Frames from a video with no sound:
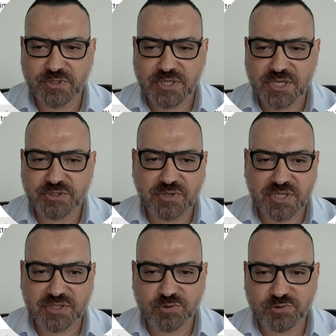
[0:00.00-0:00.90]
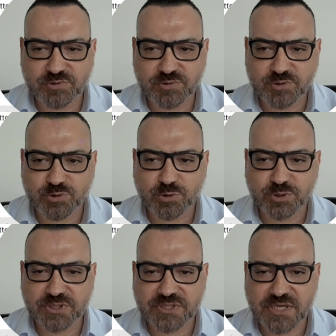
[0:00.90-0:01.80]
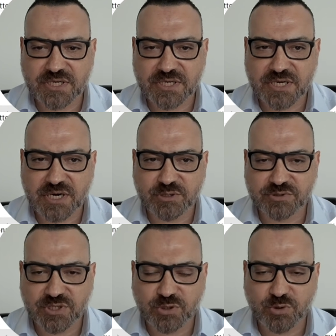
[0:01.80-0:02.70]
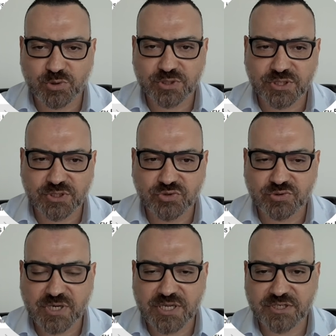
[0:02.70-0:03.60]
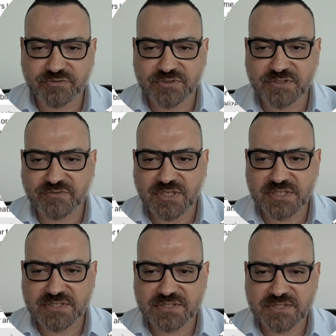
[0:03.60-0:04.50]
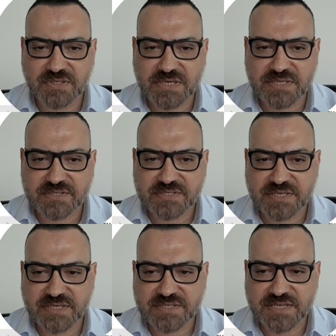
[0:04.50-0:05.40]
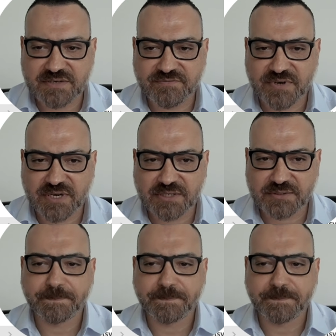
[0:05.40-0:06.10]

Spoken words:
And you can also sort it out according to any of the fields as an Excel file.